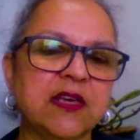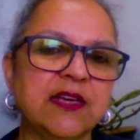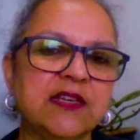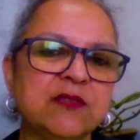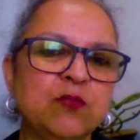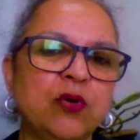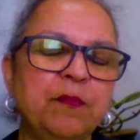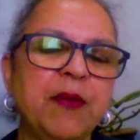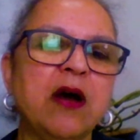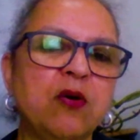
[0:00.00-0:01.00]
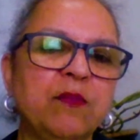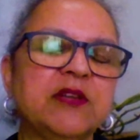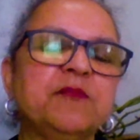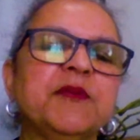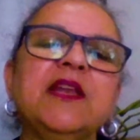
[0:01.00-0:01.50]
there's more
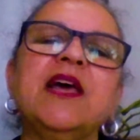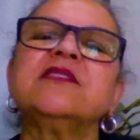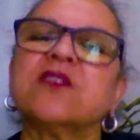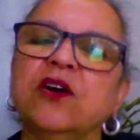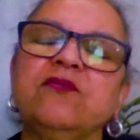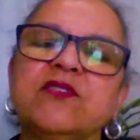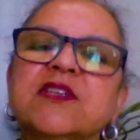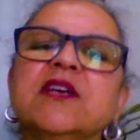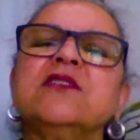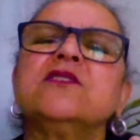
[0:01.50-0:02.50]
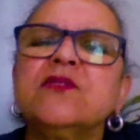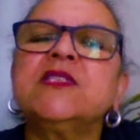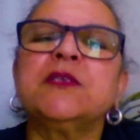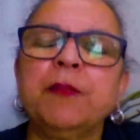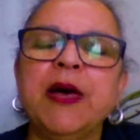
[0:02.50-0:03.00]
empowerment but less oversight. So
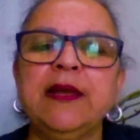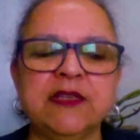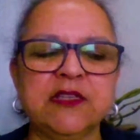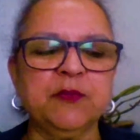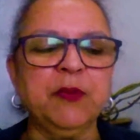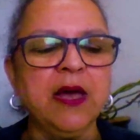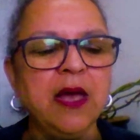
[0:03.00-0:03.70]
it's a balance. But